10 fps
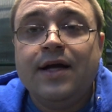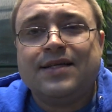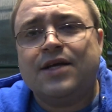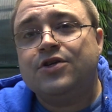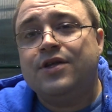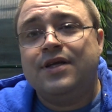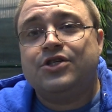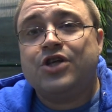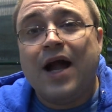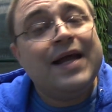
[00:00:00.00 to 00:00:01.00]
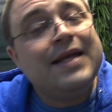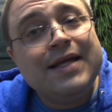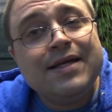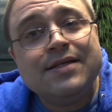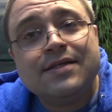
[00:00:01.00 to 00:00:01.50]
It's actually the
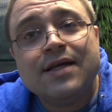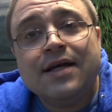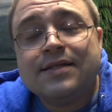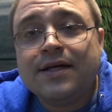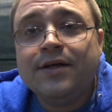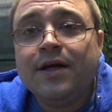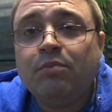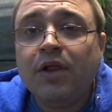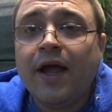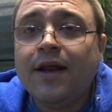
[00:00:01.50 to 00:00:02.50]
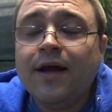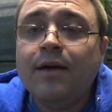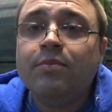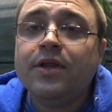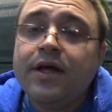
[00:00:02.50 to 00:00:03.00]
Chinese azalea plant,
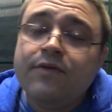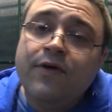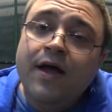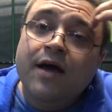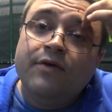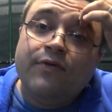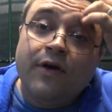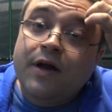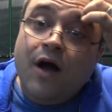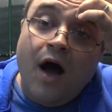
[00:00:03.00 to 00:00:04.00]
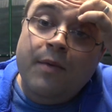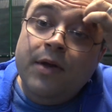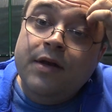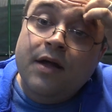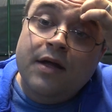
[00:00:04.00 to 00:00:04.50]
I believe. Very
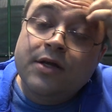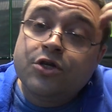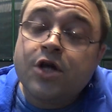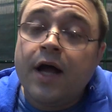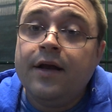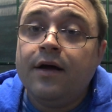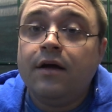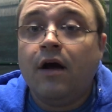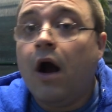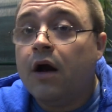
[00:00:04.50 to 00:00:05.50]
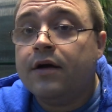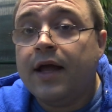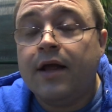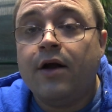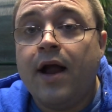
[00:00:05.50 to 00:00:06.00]
common in China, hard to
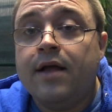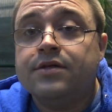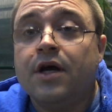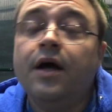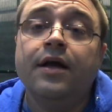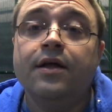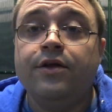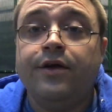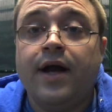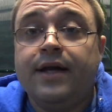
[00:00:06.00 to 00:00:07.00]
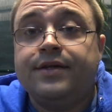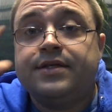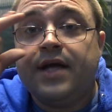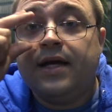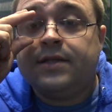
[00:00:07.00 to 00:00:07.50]
get your hands on in the United
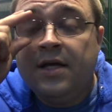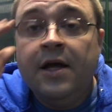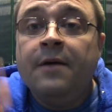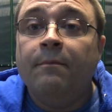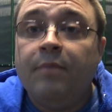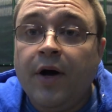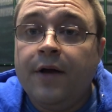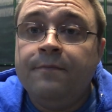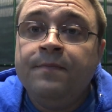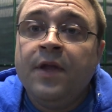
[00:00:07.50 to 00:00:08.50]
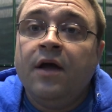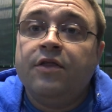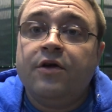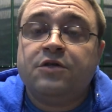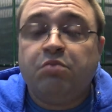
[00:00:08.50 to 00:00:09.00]
States, but
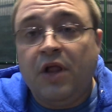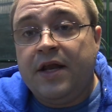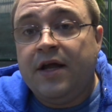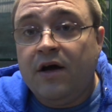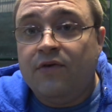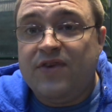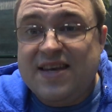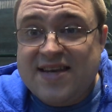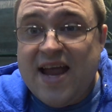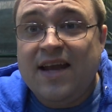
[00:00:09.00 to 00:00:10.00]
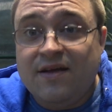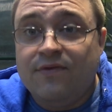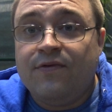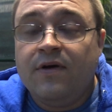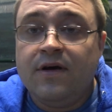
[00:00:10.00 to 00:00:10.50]
there's plenty of
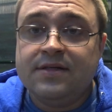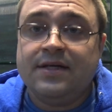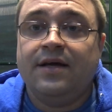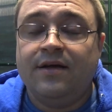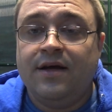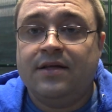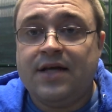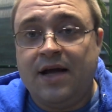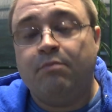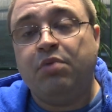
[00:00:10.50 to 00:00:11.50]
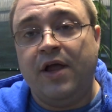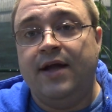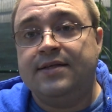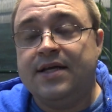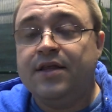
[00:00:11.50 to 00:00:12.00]
native azalea type
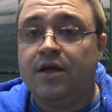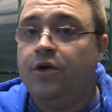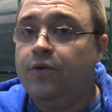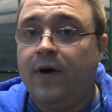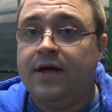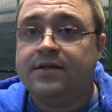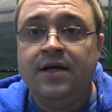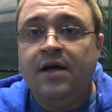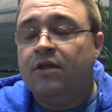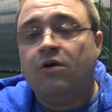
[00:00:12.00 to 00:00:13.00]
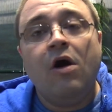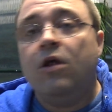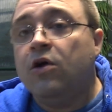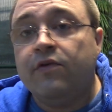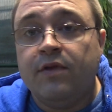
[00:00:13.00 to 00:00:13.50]
plants in the US. They're
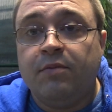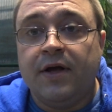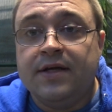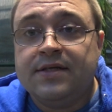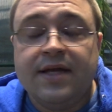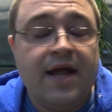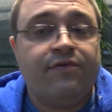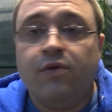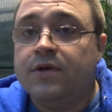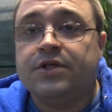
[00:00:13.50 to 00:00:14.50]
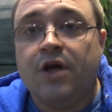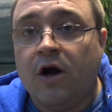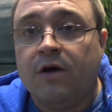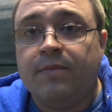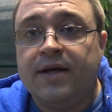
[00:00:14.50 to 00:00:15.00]
all over the place, in everyone's
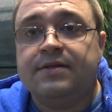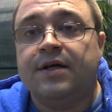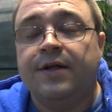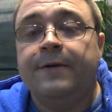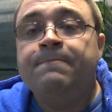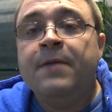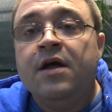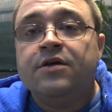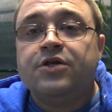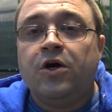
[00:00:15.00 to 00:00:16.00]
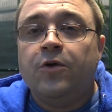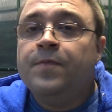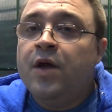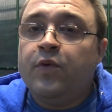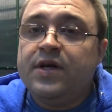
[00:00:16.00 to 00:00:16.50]
yard basically.
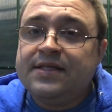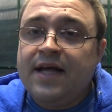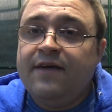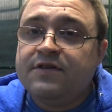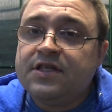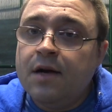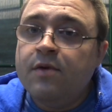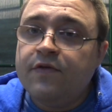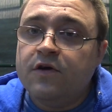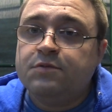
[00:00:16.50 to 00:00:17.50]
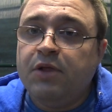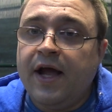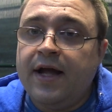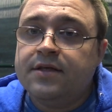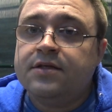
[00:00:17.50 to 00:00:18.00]
So we saved some of those
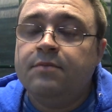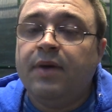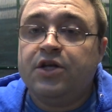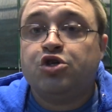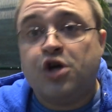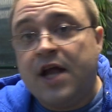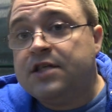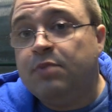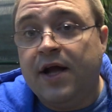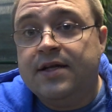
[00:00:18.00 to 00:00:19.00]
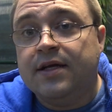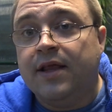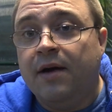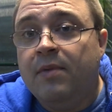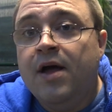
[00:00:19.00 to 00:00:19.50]
plants by transplanting
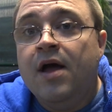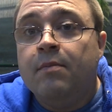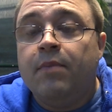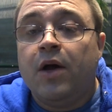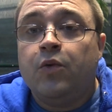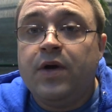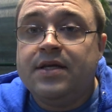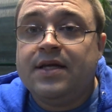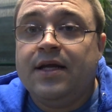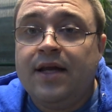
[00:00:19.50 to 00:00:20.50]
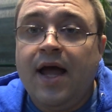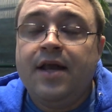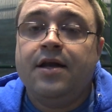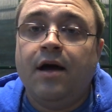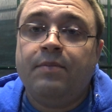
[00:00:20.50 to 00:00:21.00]
them, but we did
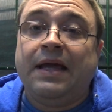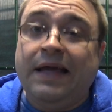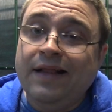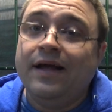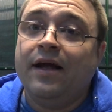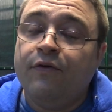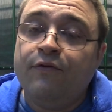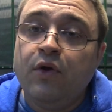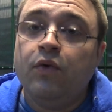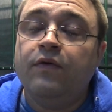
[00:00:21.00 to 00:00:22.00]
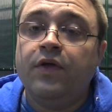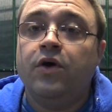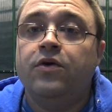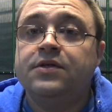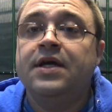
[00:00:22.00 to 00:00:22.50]
end up killing a few of
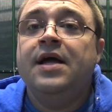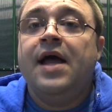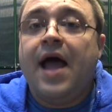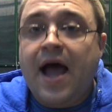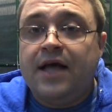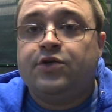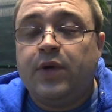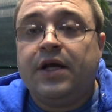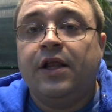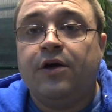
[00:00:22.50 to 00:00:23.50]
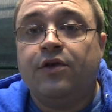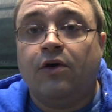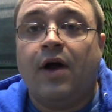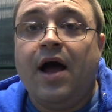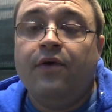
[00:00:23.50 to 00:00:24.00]
those as we cleared the
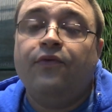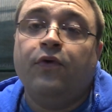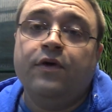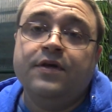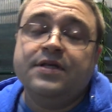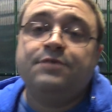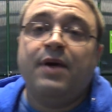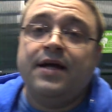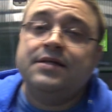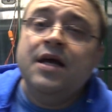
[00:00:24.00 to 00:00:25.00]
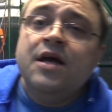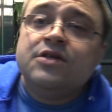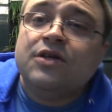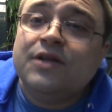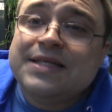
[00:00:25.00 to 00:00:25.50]
ground for this space.
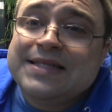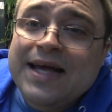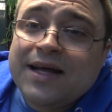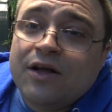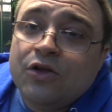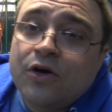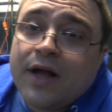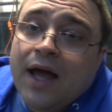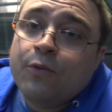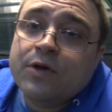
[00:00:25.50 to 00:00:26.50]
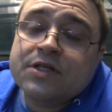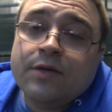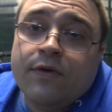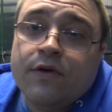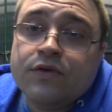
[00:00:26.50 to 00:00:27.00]
So let's take a look at what
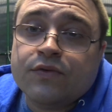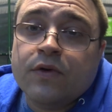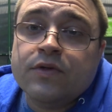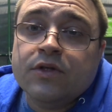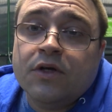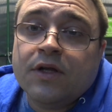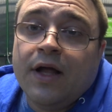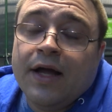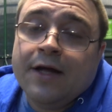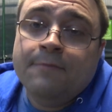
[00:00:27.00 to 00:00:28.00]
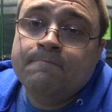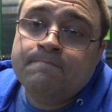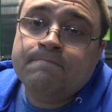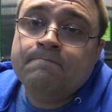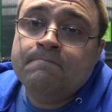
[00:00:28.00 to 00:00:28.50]
some of those roots look like
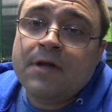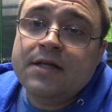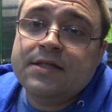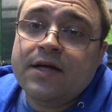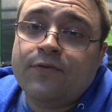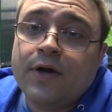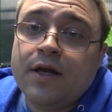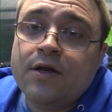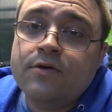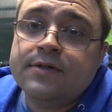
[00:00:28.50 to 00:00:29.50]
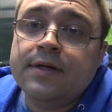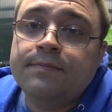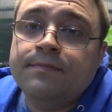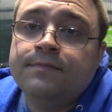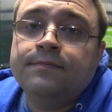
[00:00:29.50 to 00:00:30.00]
and see if we can use them.